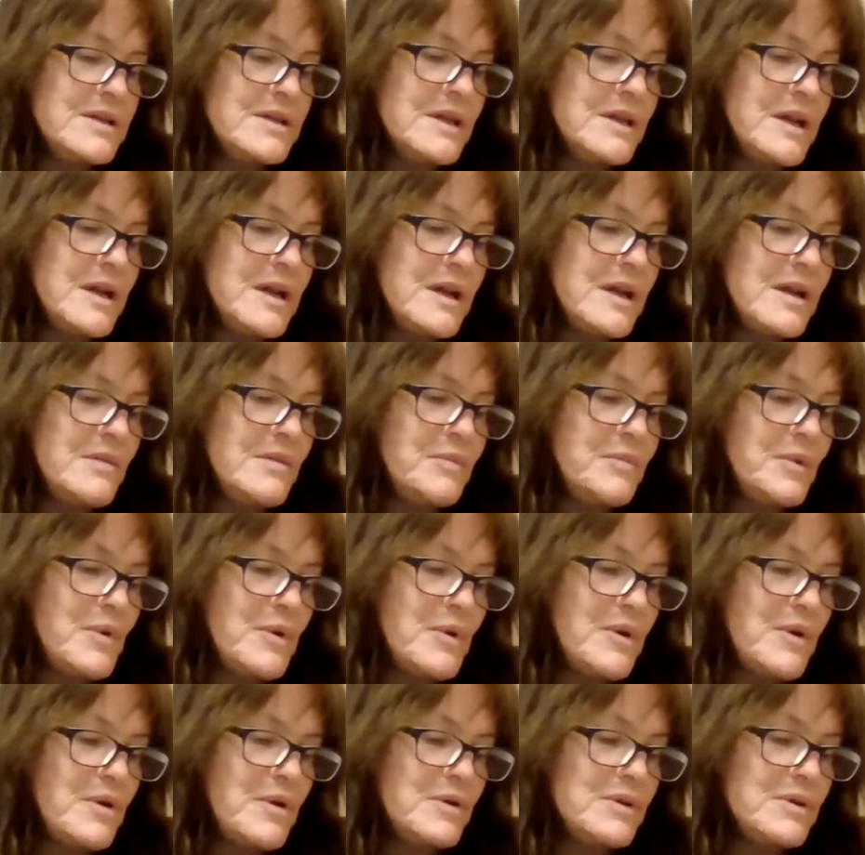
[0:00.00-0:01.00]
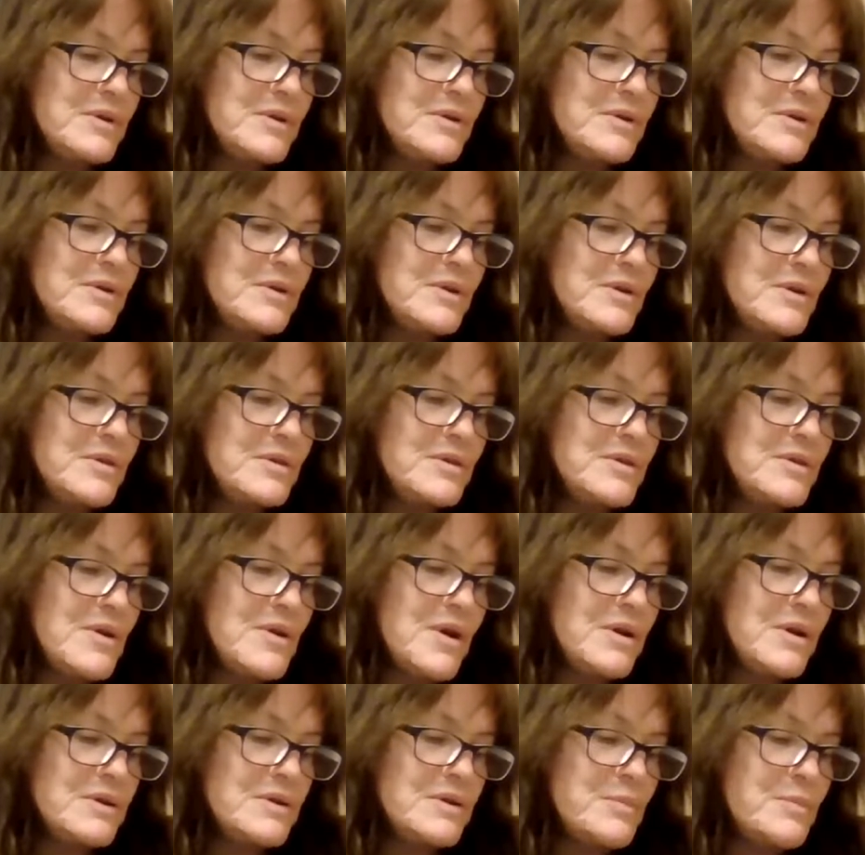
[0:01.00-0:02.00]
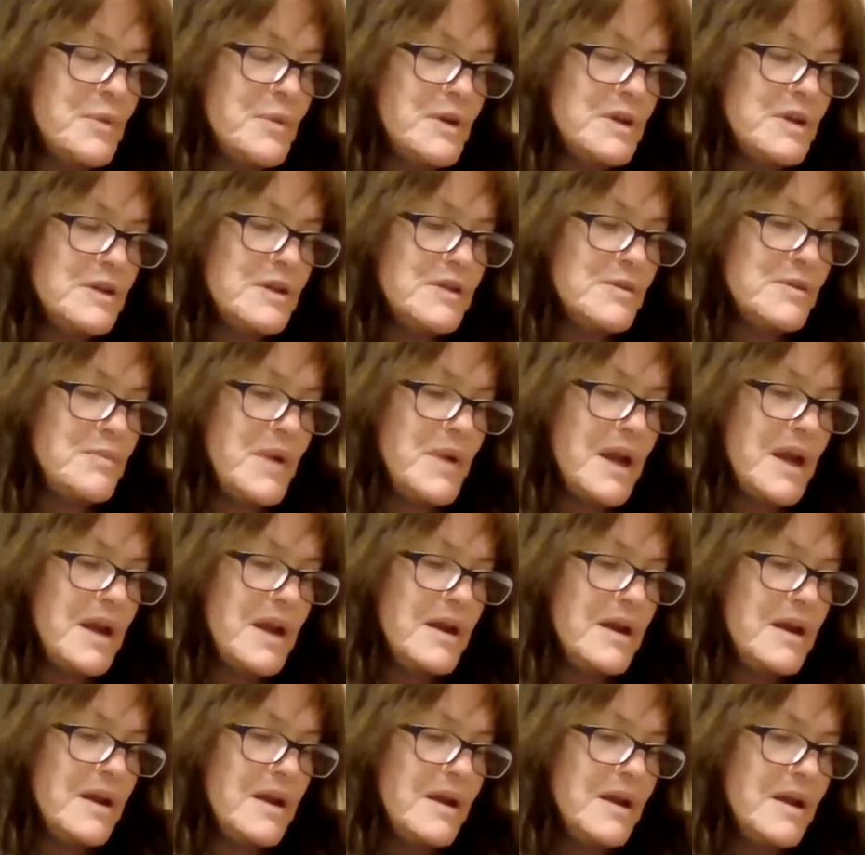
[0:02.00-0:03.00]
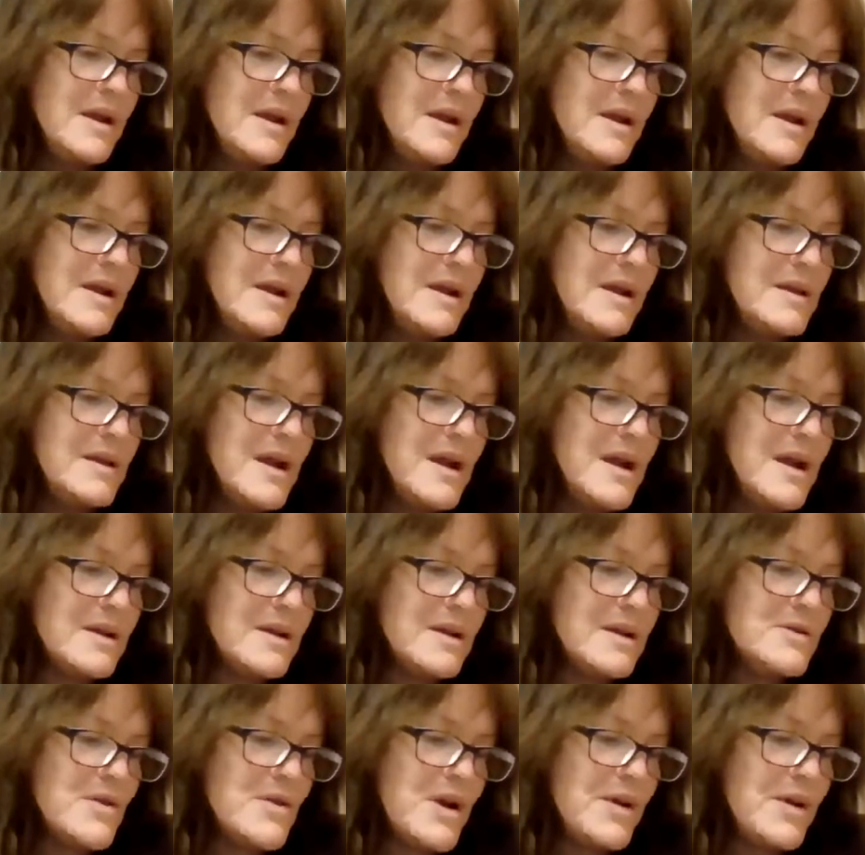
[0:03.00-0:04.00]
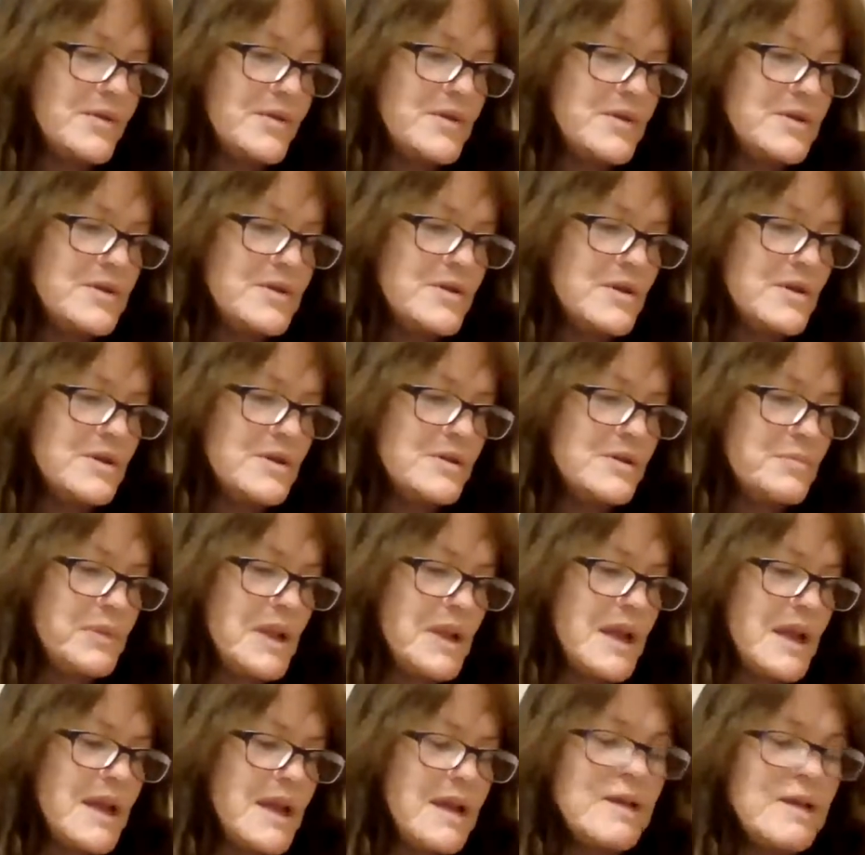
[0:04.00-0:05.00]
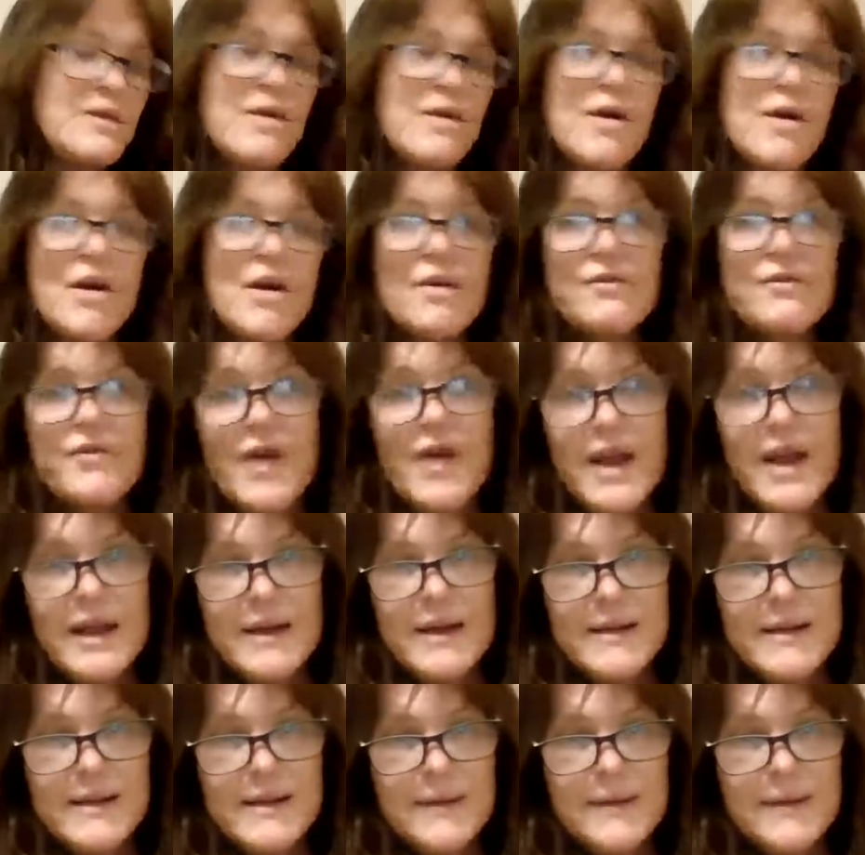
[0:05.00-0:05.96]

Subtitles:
D, employers who choose not to participate in the National Health Insurance Plan are fined.